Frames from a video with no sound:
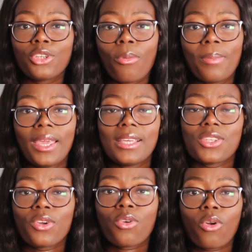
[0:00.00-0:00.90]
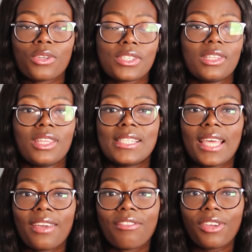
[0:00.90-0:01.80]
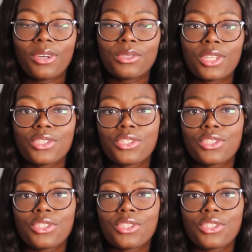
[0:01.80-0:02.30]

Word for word: topics across the tech field,